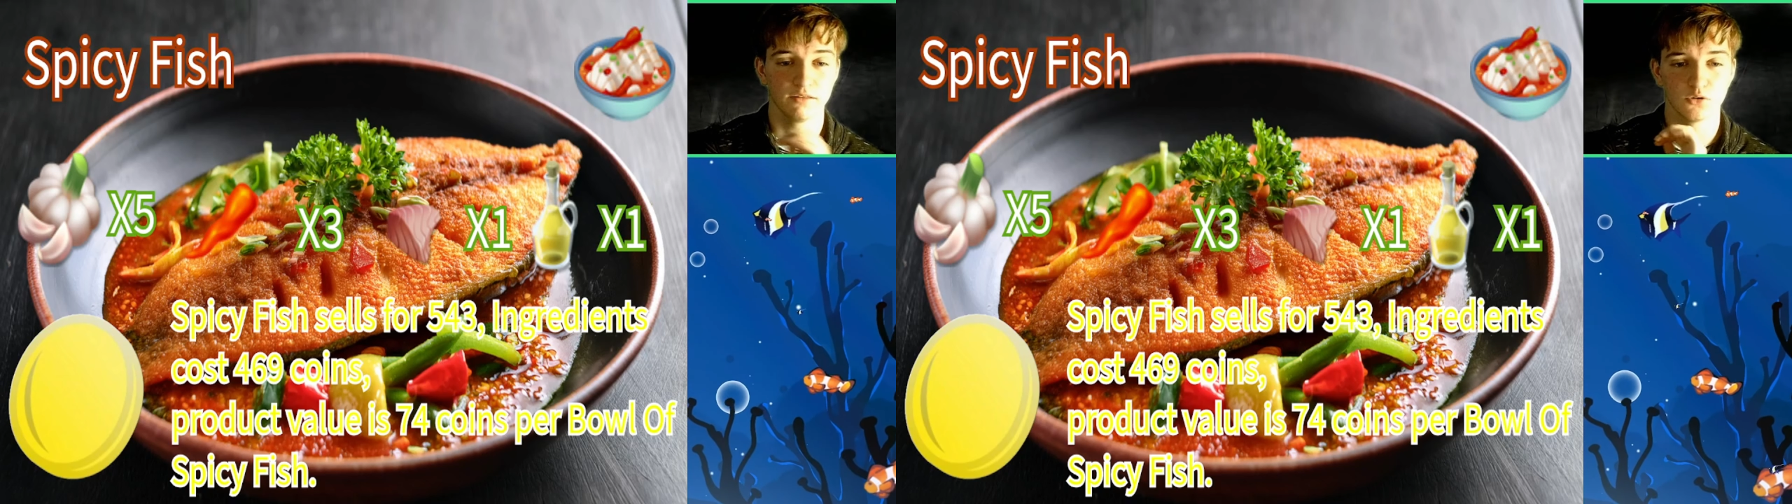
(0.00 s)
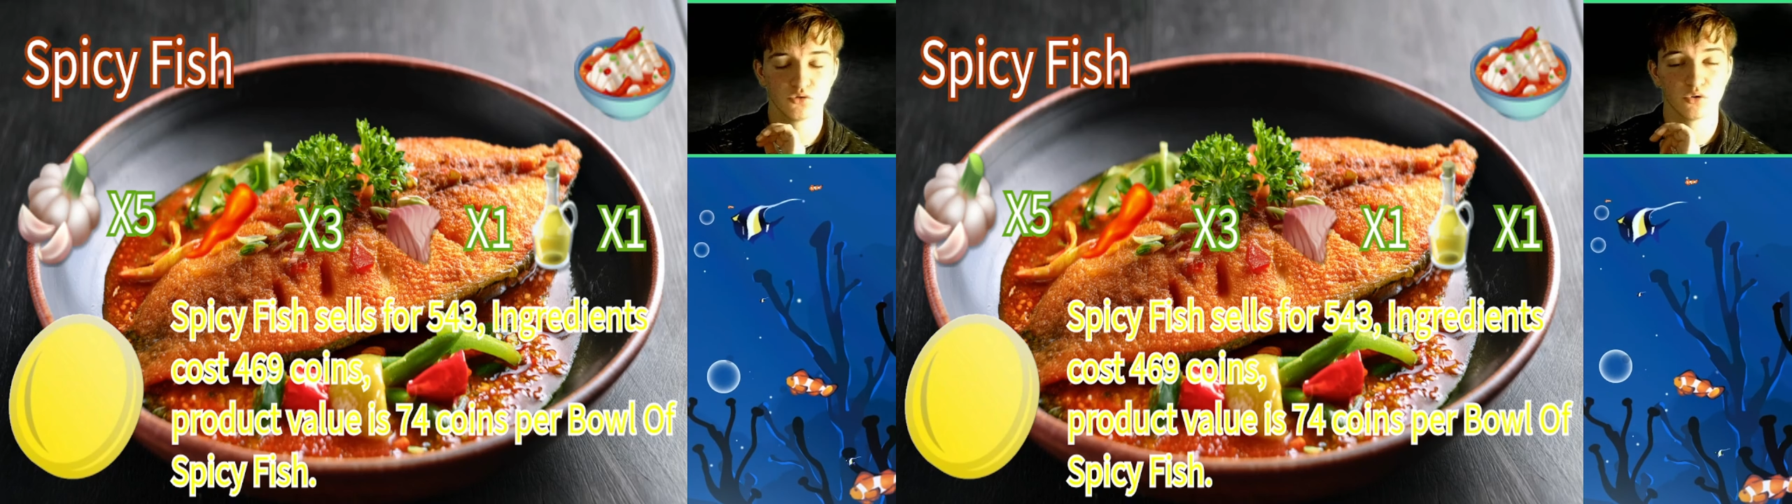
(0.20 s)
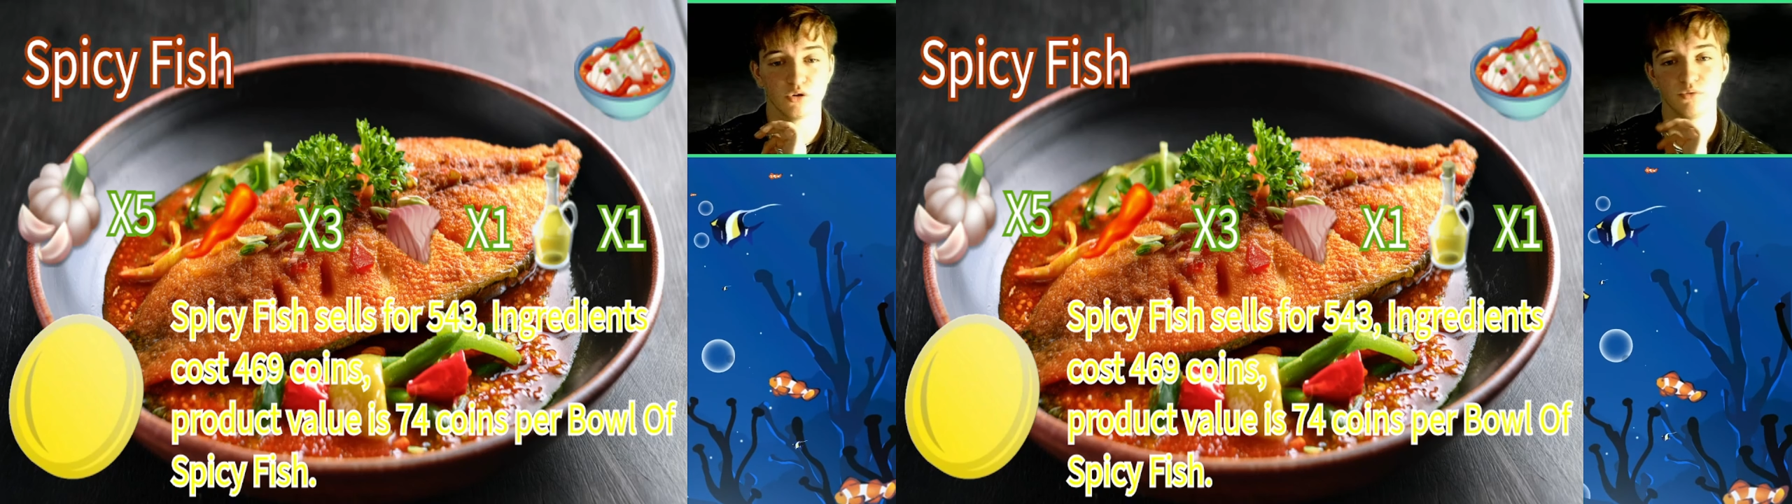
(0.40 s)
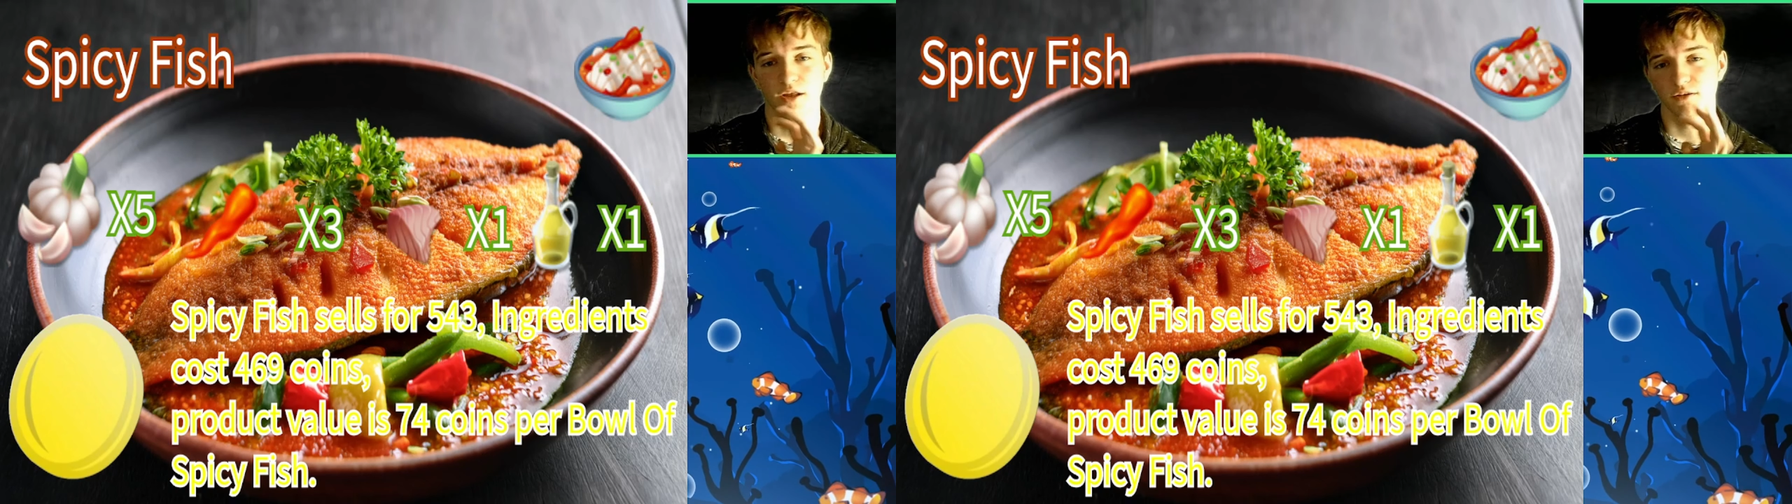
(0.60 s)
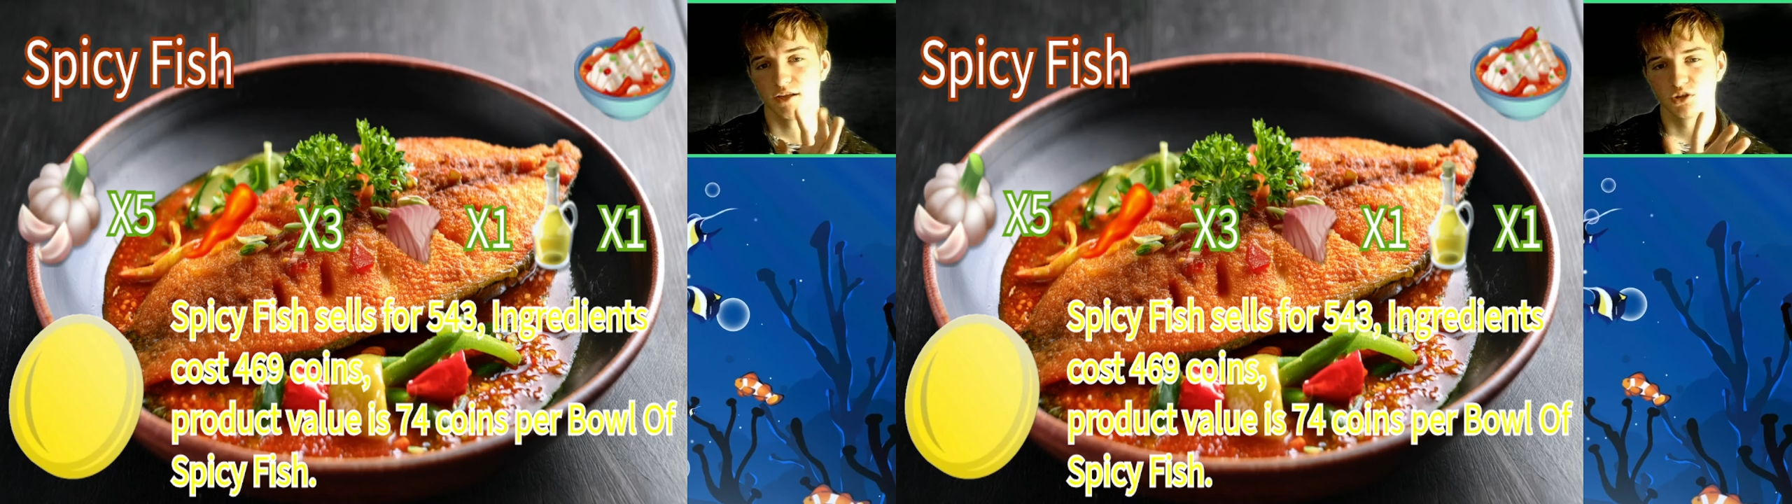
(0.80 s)
those for you,
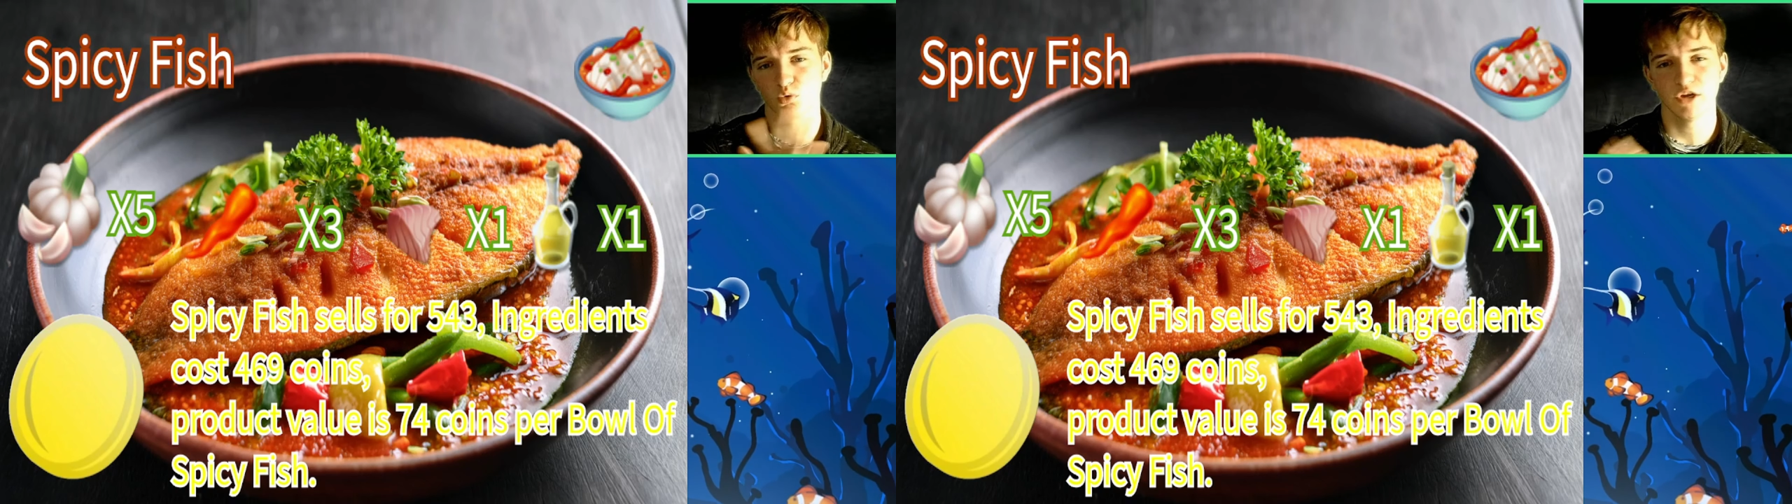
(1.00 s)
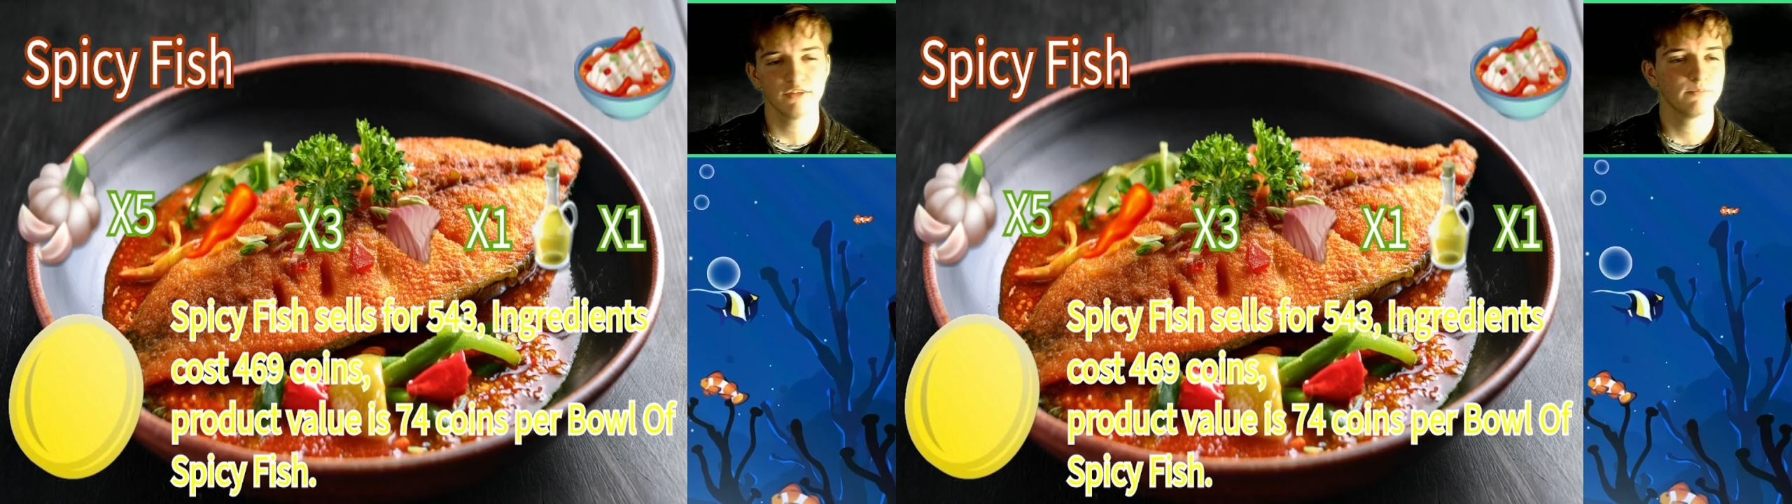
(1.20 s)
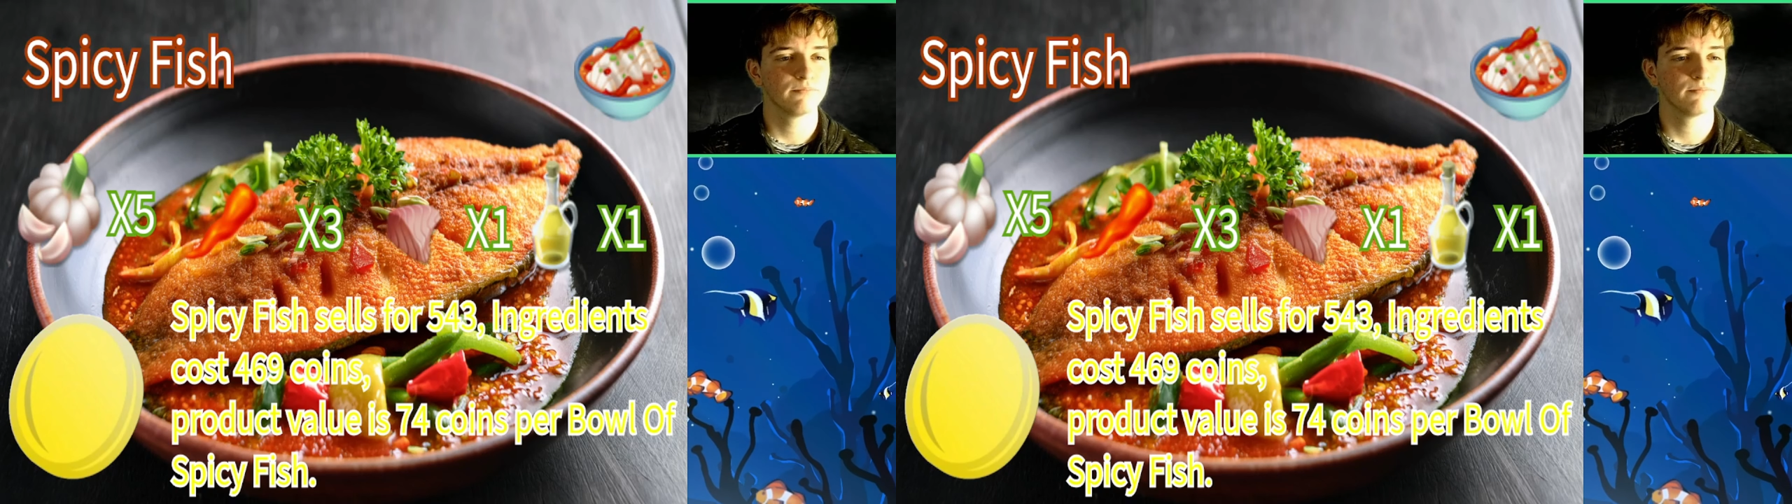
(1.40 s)
then that's great.